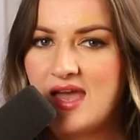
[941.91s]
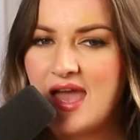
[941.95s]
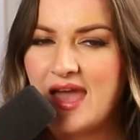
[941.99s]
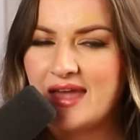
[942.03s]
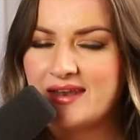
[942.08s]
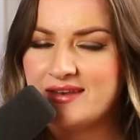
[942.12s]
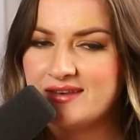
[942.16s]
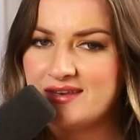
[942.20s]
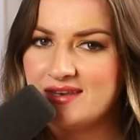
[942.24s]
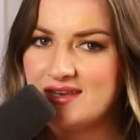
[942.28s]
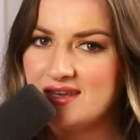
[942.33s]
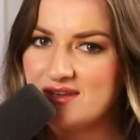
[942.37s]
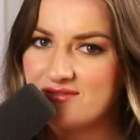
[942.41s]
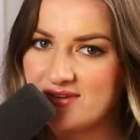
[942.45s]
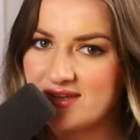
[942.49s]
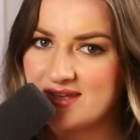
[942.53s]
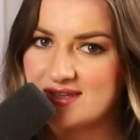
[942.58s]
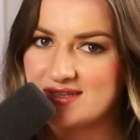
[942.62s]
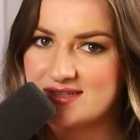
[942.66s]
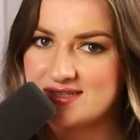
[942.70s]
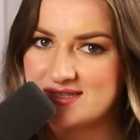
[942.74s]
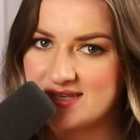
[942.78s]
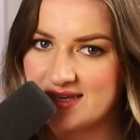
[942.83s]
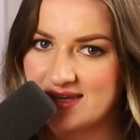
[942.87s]
and
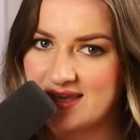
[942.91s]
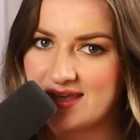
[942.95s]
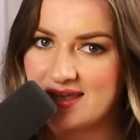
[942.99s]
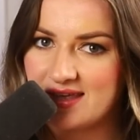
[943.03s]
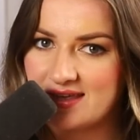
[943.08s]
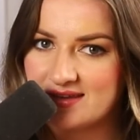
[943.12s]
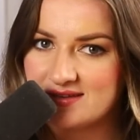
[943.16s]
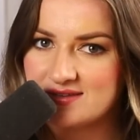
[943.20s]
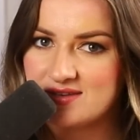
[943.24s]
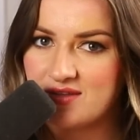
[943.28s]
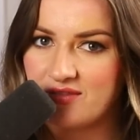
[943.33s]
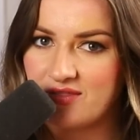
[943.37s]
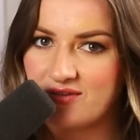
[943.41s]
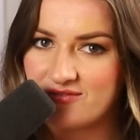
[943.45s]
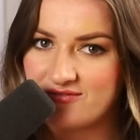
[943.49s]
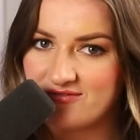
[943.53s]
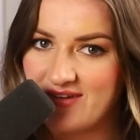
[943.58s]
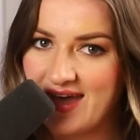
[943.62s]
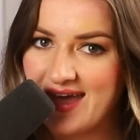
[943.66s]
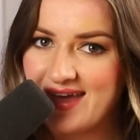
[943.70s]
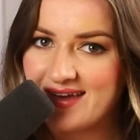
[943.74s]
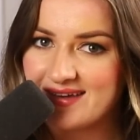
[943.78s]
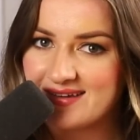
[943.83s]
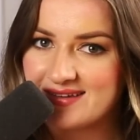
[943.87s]
never digging into the
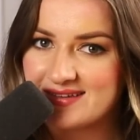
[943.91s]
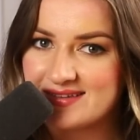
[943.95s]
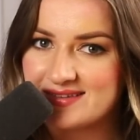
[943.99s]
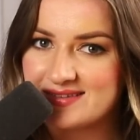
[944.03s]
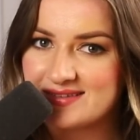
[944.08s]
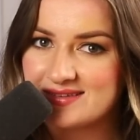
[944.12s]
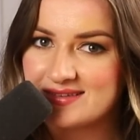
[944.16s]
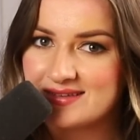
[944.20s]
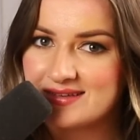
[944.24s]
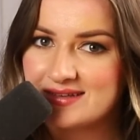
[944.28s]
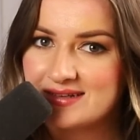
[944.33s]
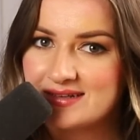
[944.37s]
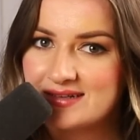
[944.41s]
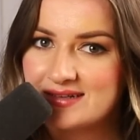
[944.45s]
facts.